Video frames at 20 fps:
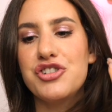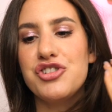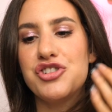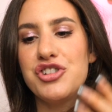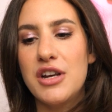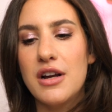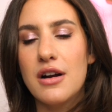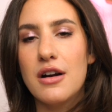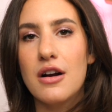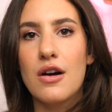
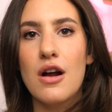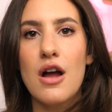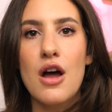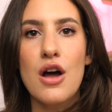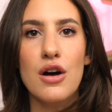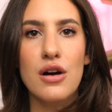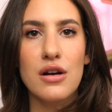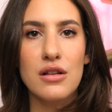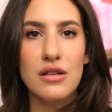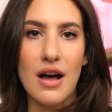sheer
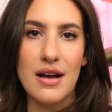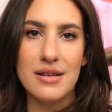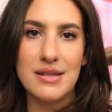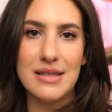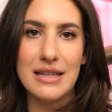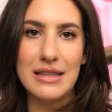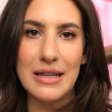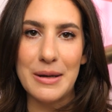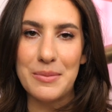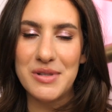
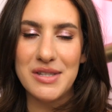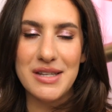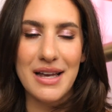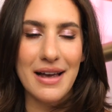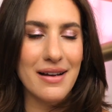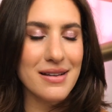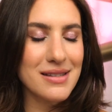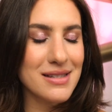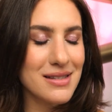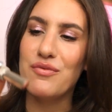glossy
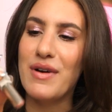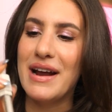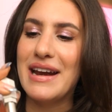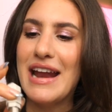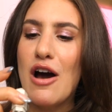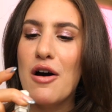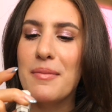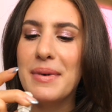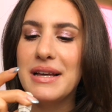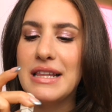lipsticks. Right
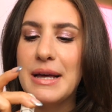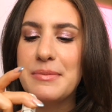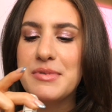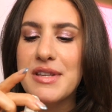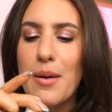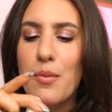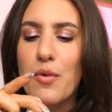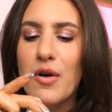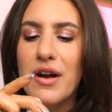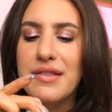now on my lips,
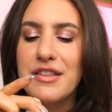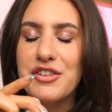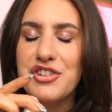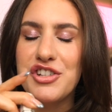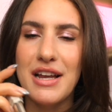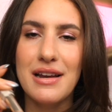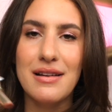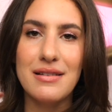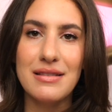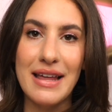I'm wearing the
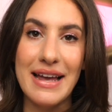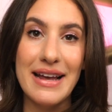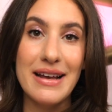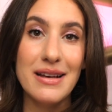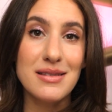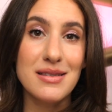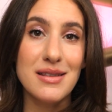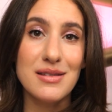shade Glaze.